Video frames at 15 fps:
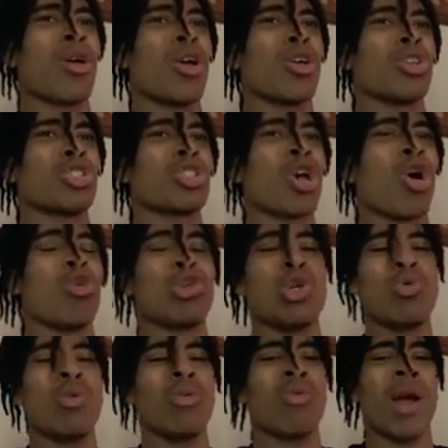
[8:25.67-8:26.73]
So
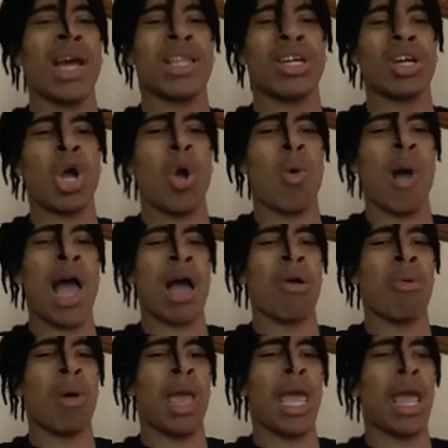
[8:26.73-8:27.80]
you would rather go
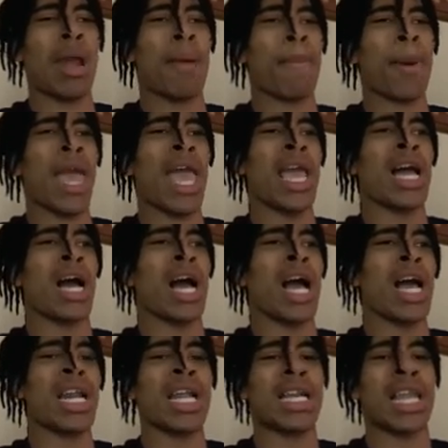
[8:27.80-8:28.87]
out and pay
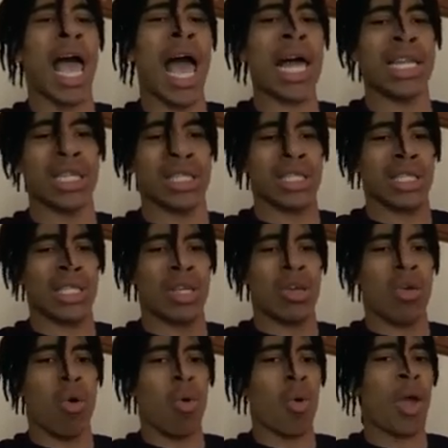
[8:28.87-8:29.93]
$100
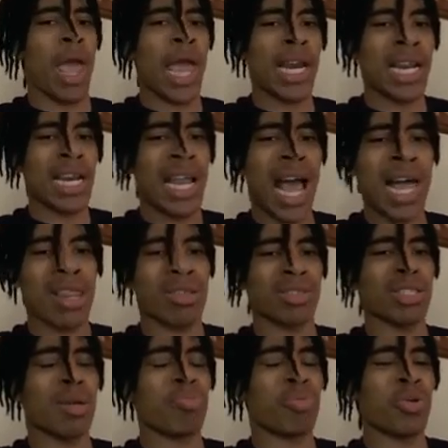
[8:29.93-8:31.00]
or
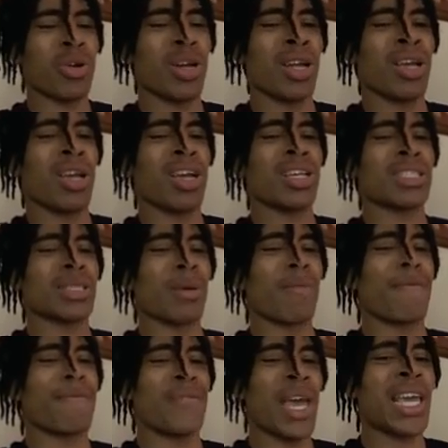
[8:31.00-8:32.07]
$80 to put
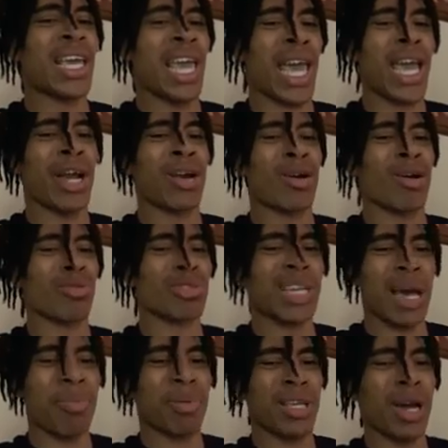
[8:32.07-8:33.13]
some fake hair on
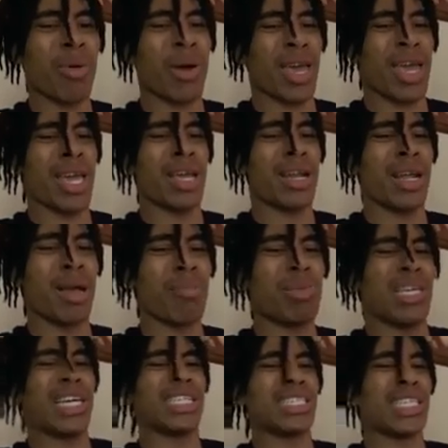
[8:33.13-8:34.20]
top of your head
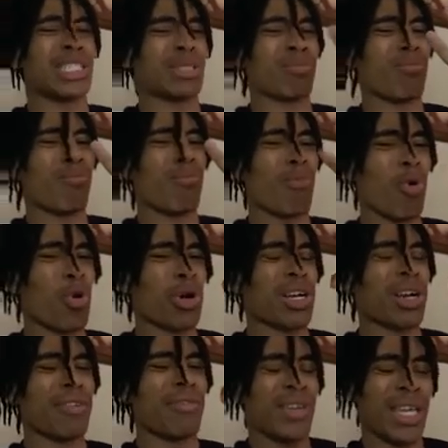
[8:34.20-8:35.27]
because it's more
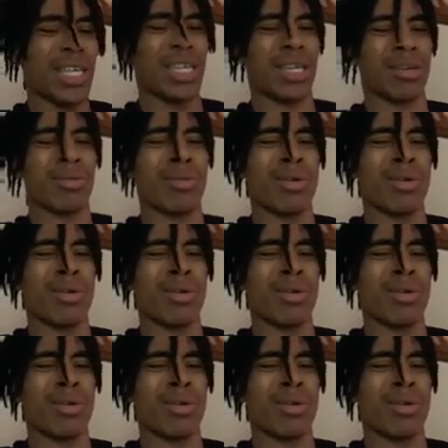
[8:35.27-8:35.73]
convenient.